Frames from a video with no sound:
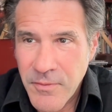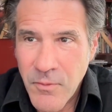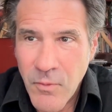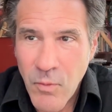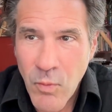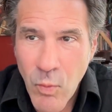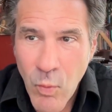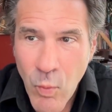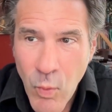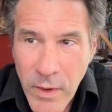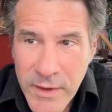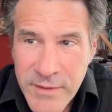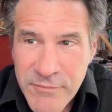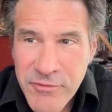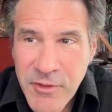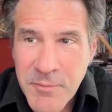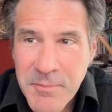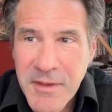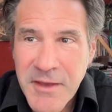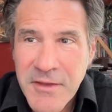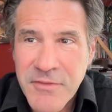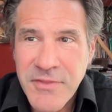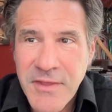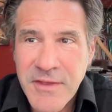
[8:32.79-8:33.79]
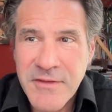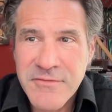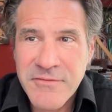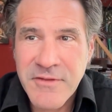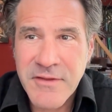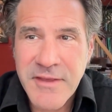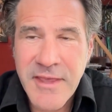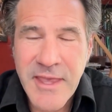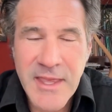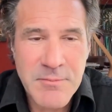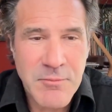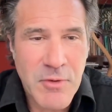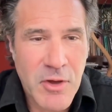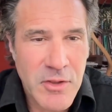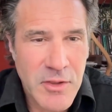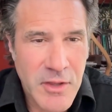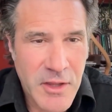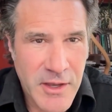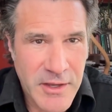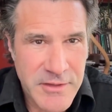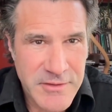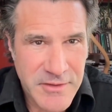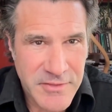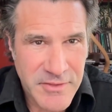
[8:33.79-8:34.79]
One of the big things that came
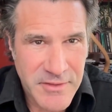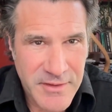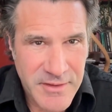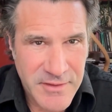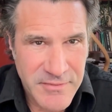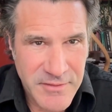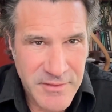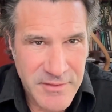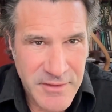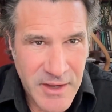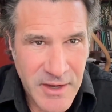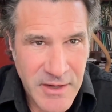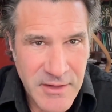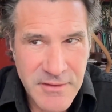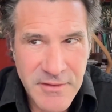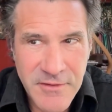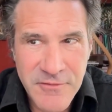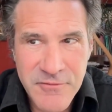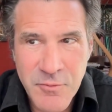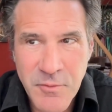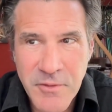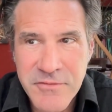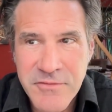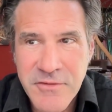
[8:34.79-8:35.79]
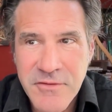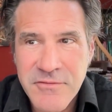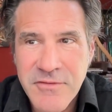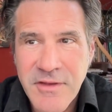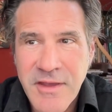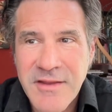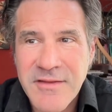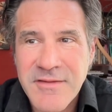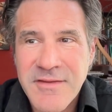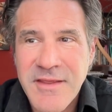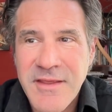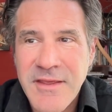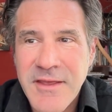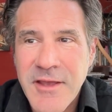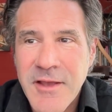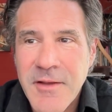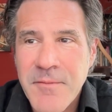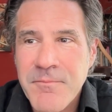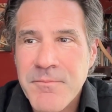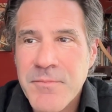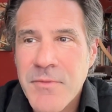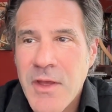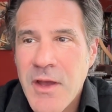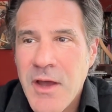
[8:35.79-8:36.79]
online in the 90s was this
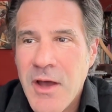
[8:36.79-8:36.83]
idea